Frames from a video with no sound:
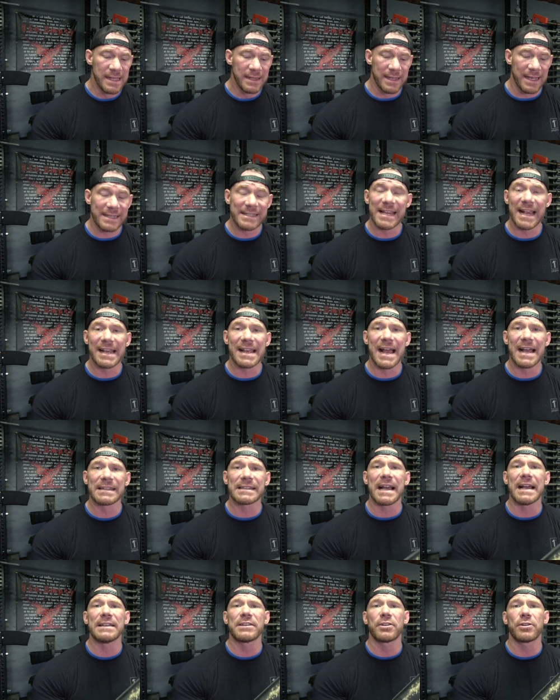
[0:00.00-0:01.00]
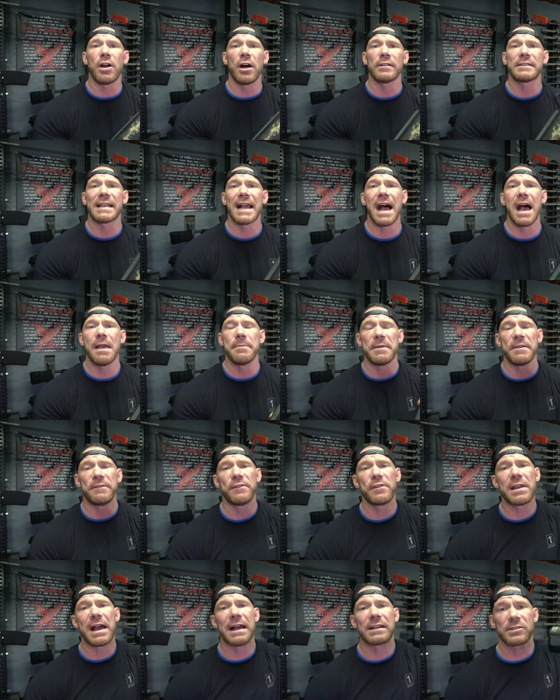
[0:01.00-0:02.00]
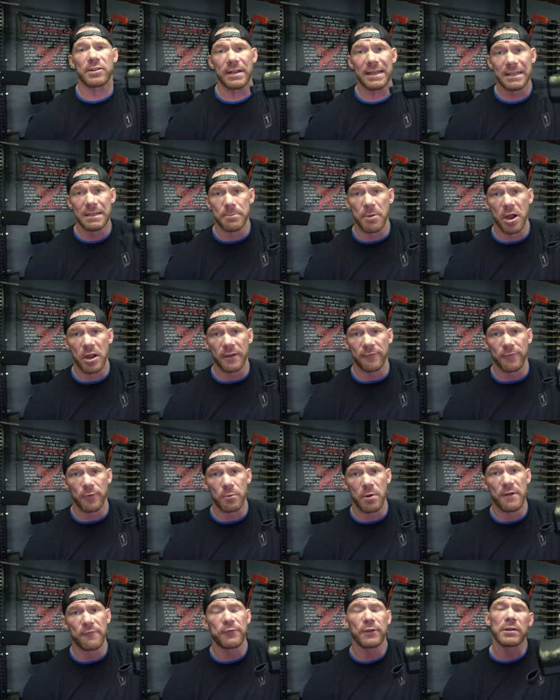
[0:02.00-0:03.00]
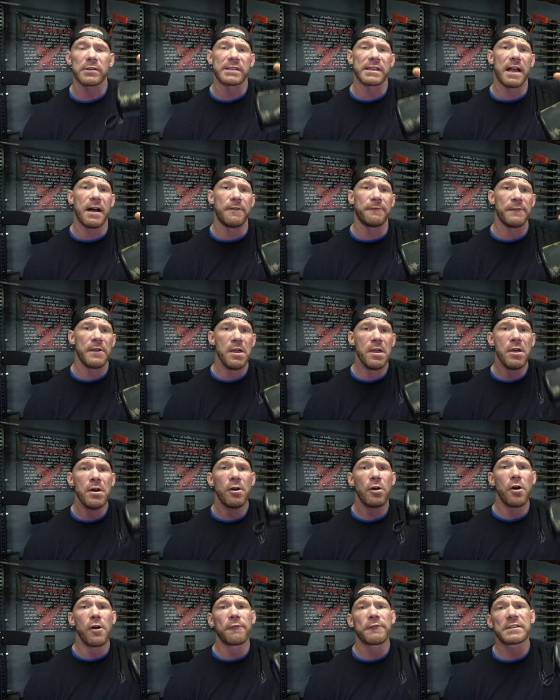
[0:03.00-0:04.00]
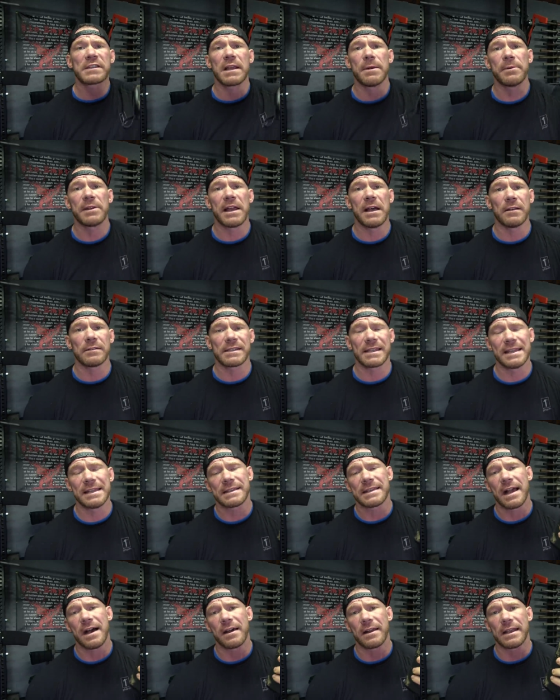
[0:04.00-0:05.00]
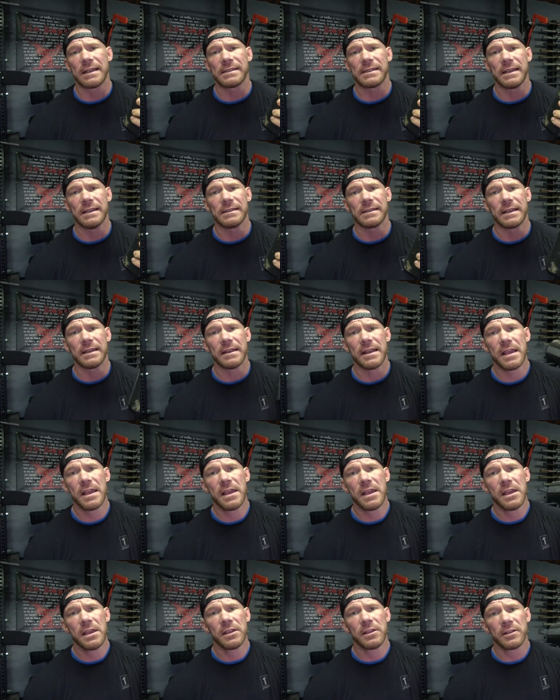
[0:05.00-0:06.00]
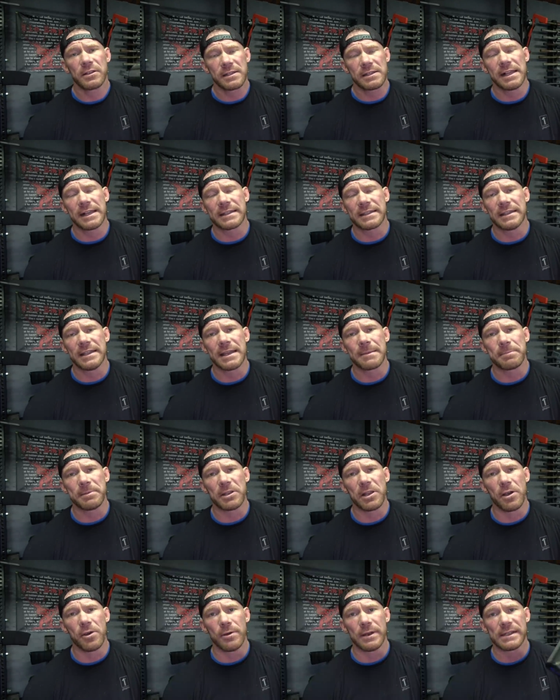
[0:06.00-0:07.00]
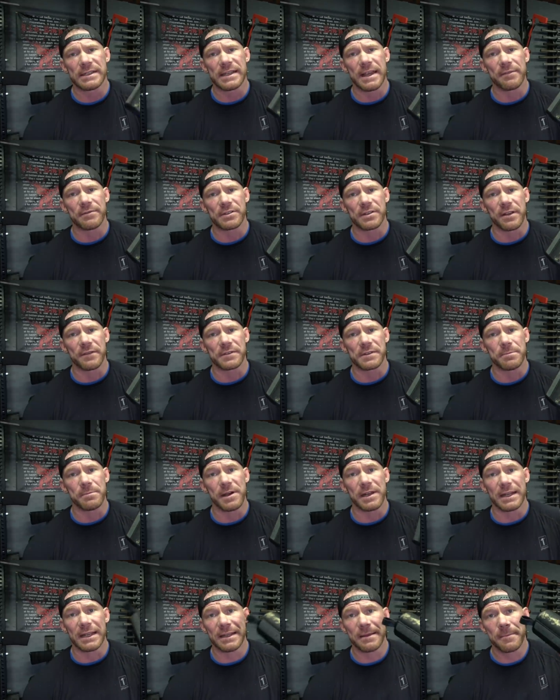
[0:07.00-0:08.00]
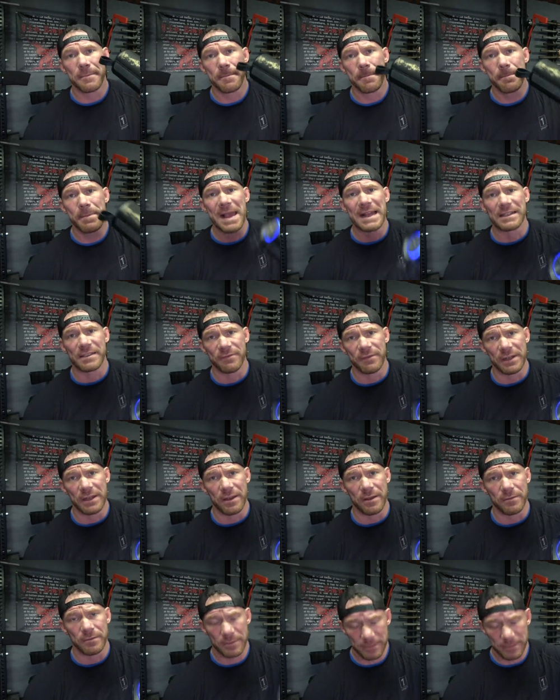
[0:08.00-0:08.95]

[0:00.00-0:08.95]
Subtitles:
Like I said, guys, I use it all the time. If you guys are in the market for one for yourself or for someone else this holiday season, click the link below and save yourself some money. Back to the video.